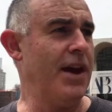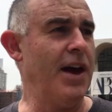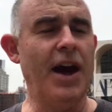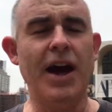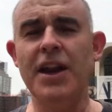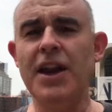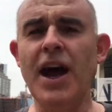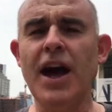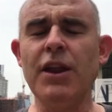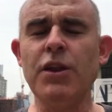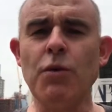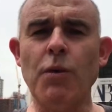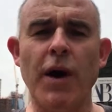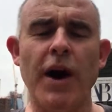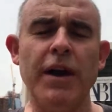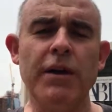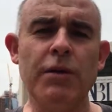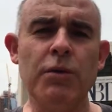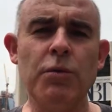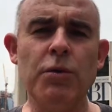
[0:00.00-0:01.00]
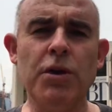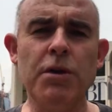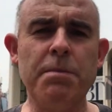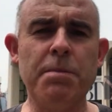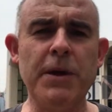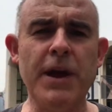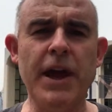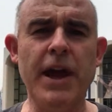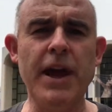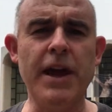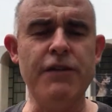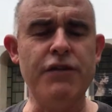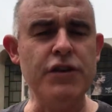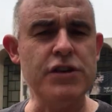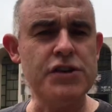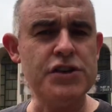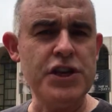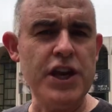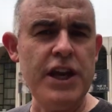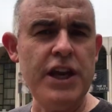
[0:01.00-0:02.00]
Another one would be if
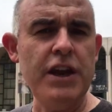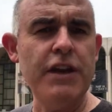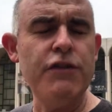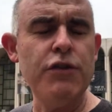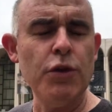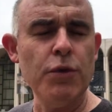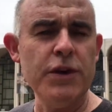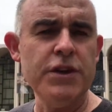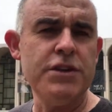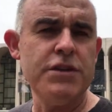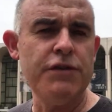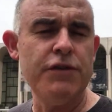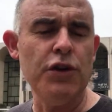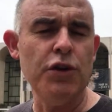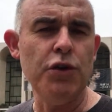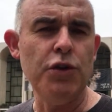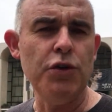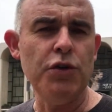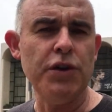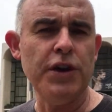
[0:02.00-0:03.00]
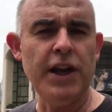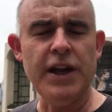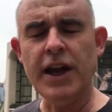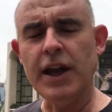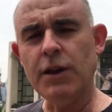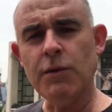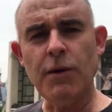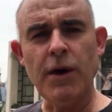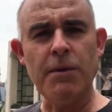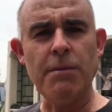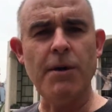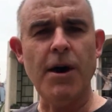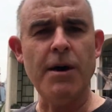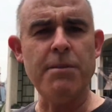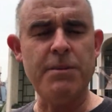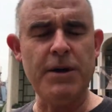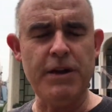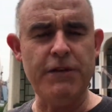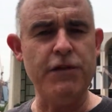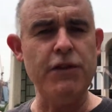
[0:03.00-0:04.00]
you're interviewed. Another one
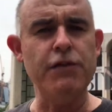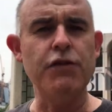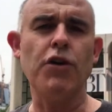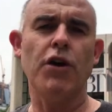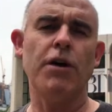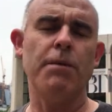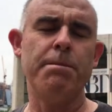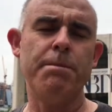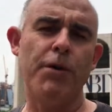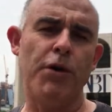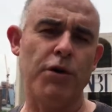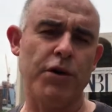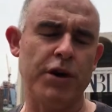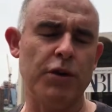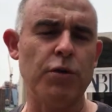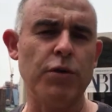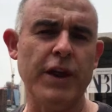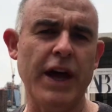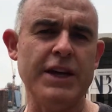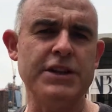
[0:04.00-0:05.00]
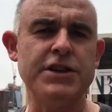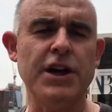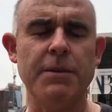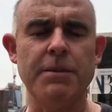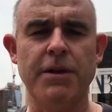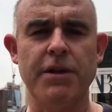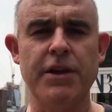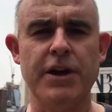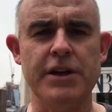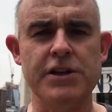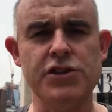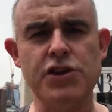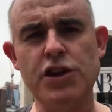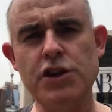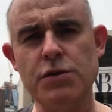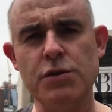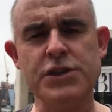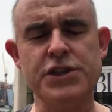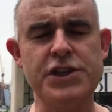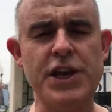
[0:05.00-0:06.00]
might be if you've got a book and all that type of thing. So
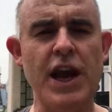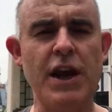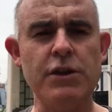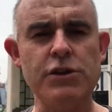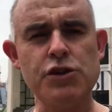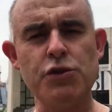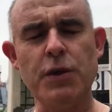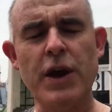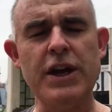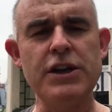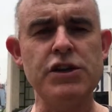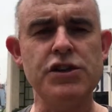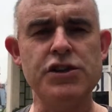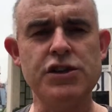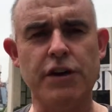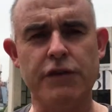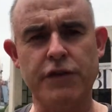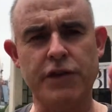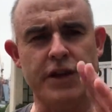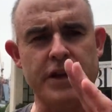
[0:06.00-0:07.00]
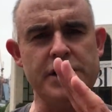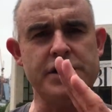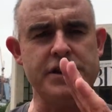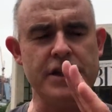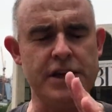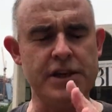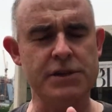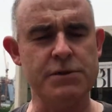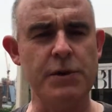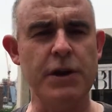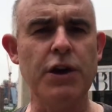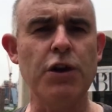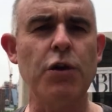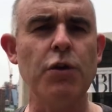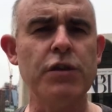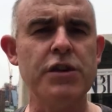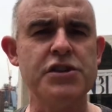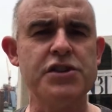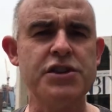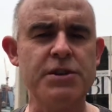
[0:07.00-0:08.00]
you surround yourself with these things we call
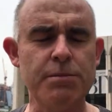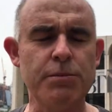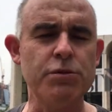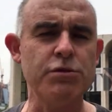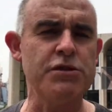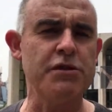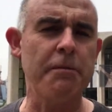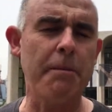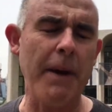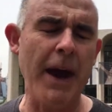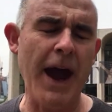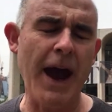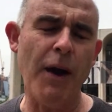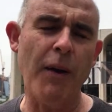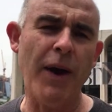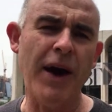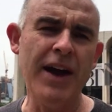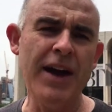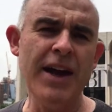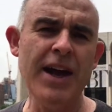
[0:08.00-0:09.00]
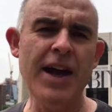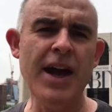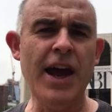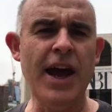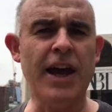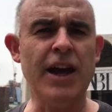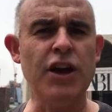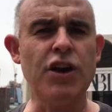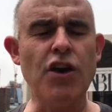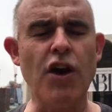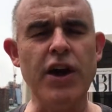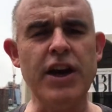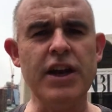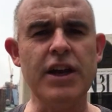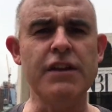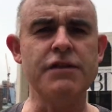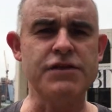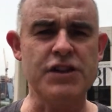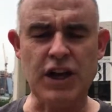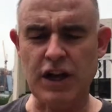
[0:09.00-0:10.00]
the symbols of power, and it kind of
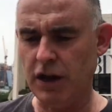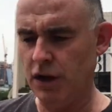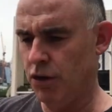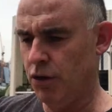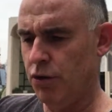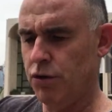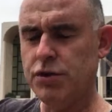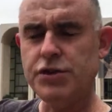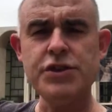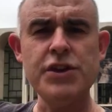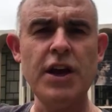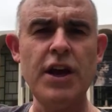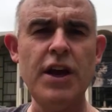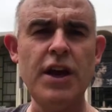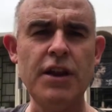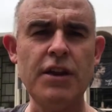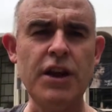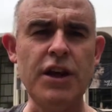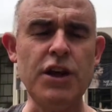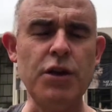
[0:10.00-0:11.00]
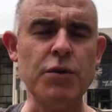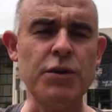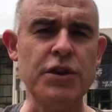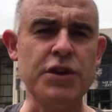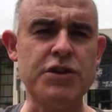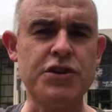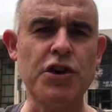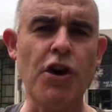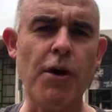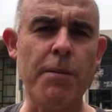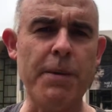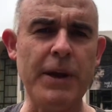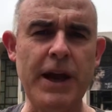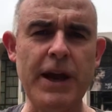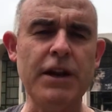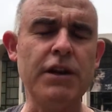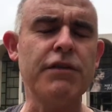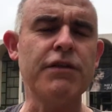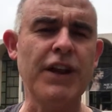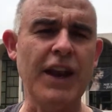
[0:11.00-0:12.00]
gives clues that you're at the top
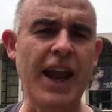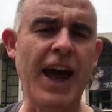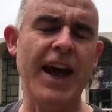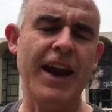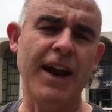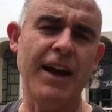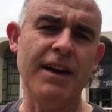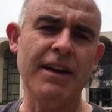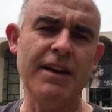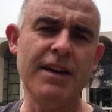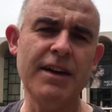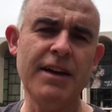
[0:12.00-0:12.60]
end of the ladder.